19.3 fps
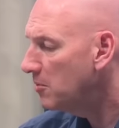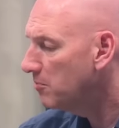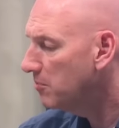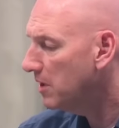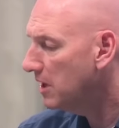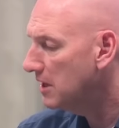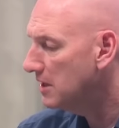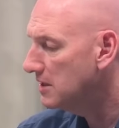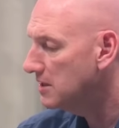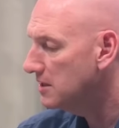
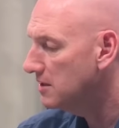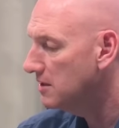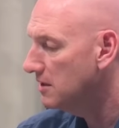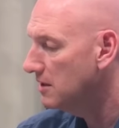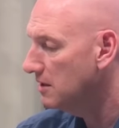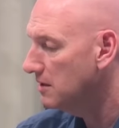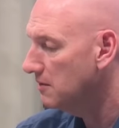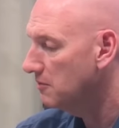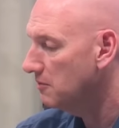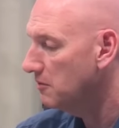but
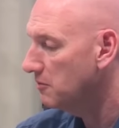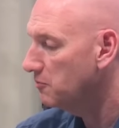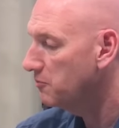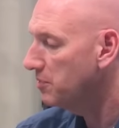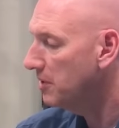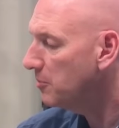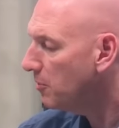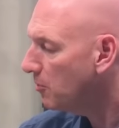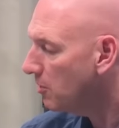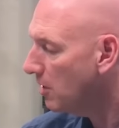uh,
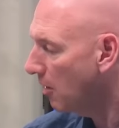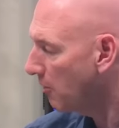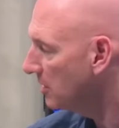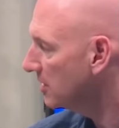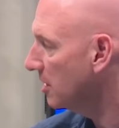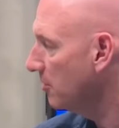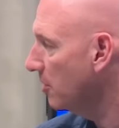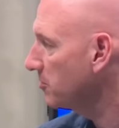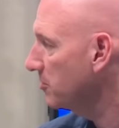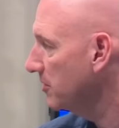people will always
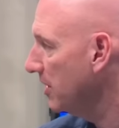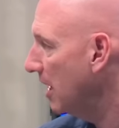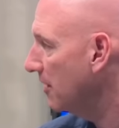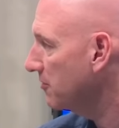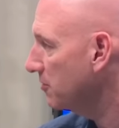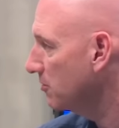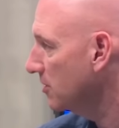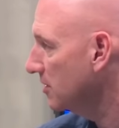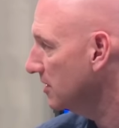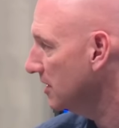come up to me
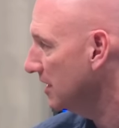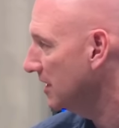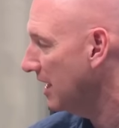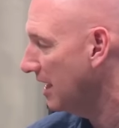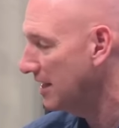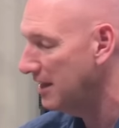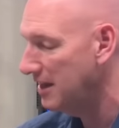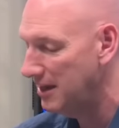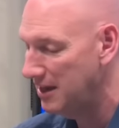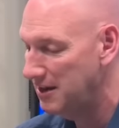afterwards, and
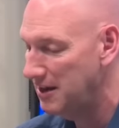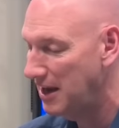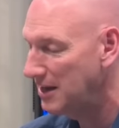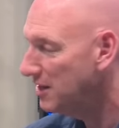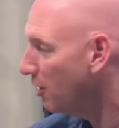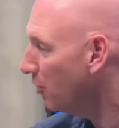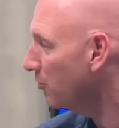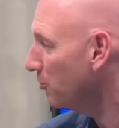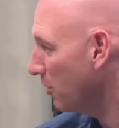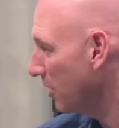I and I
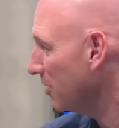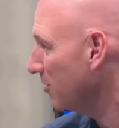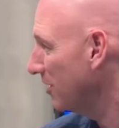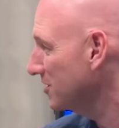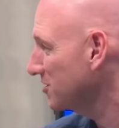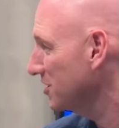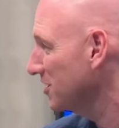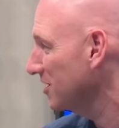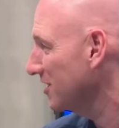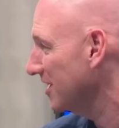know what
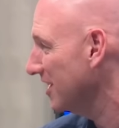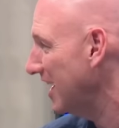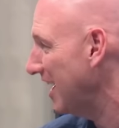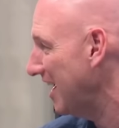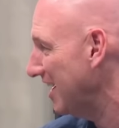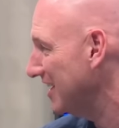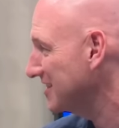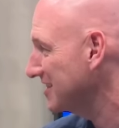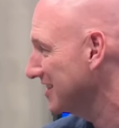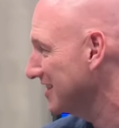question they're going to
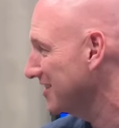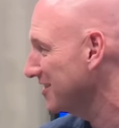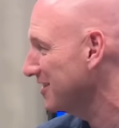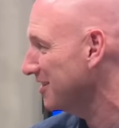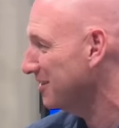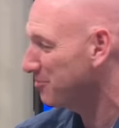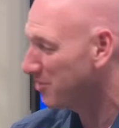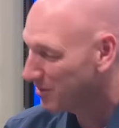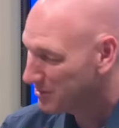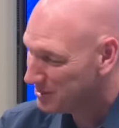ask. They're the
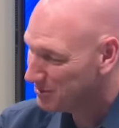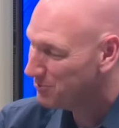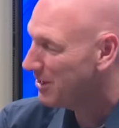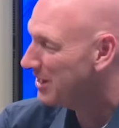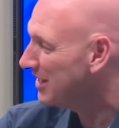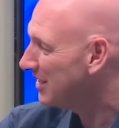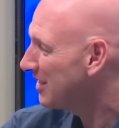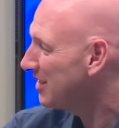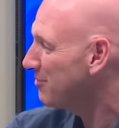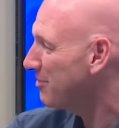person
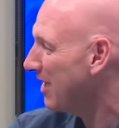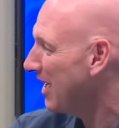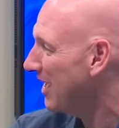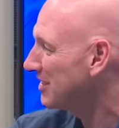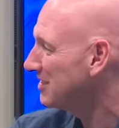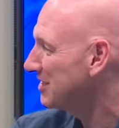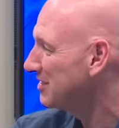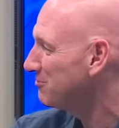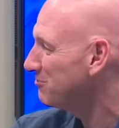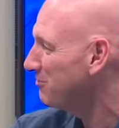waiting in the
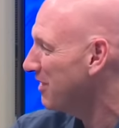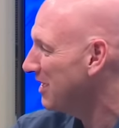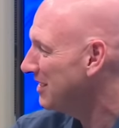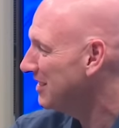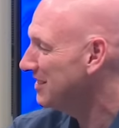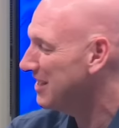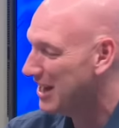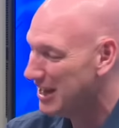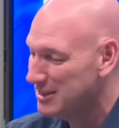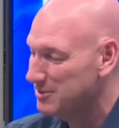back, just
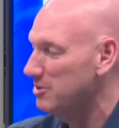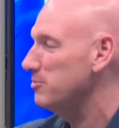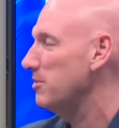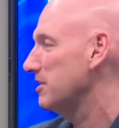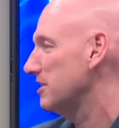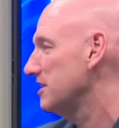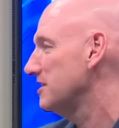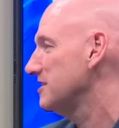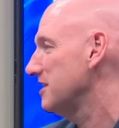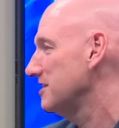waiting to ask me
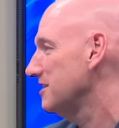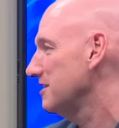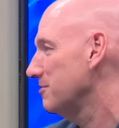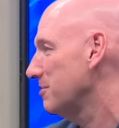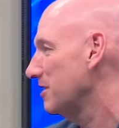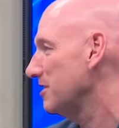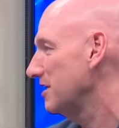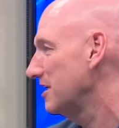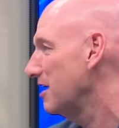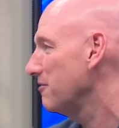about the sun,
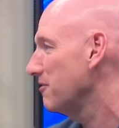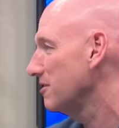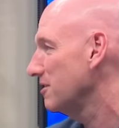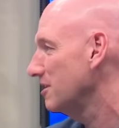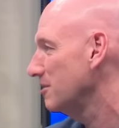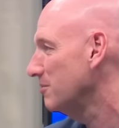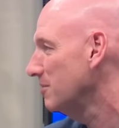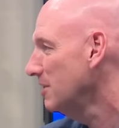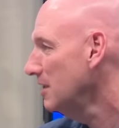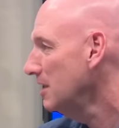about the
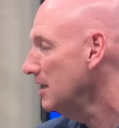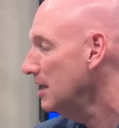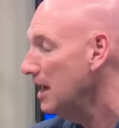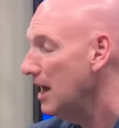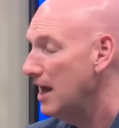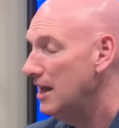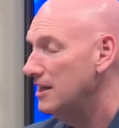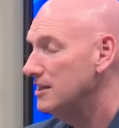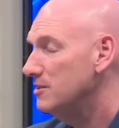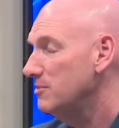Nephilim.
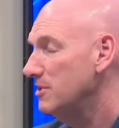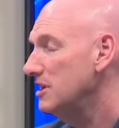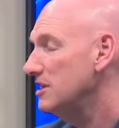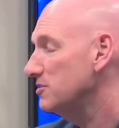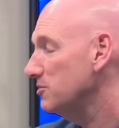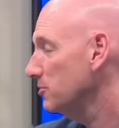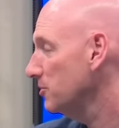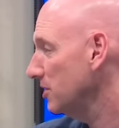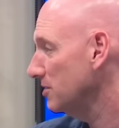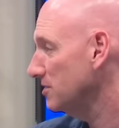And as a
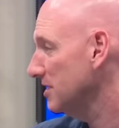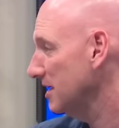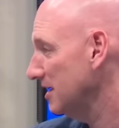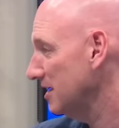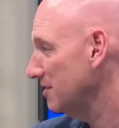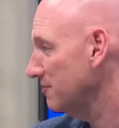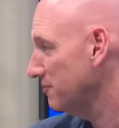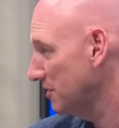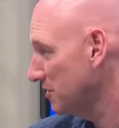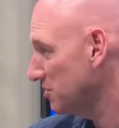minister, we don't take
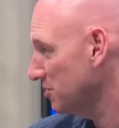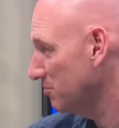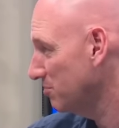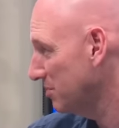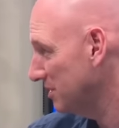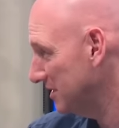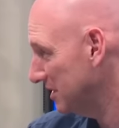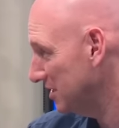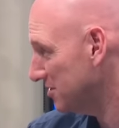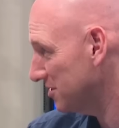an official
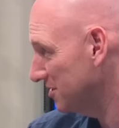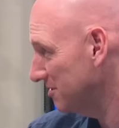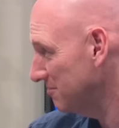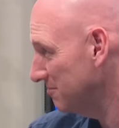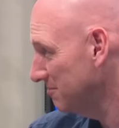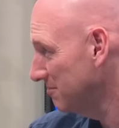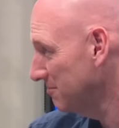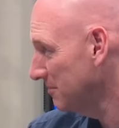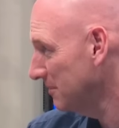position